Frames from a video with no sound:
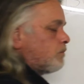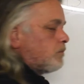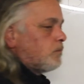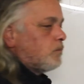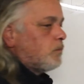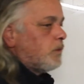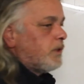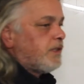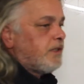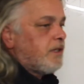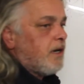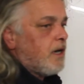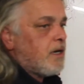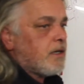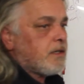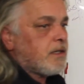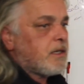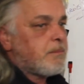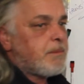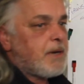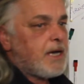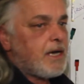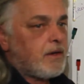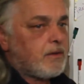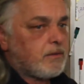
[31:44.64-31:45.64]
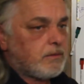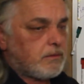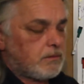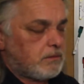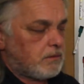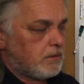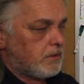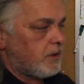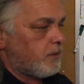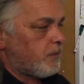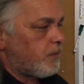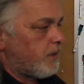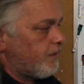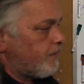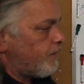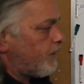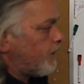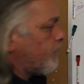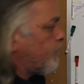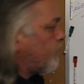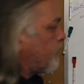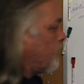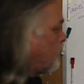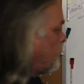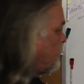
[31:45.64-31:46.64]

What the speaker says: We talked about the reversal.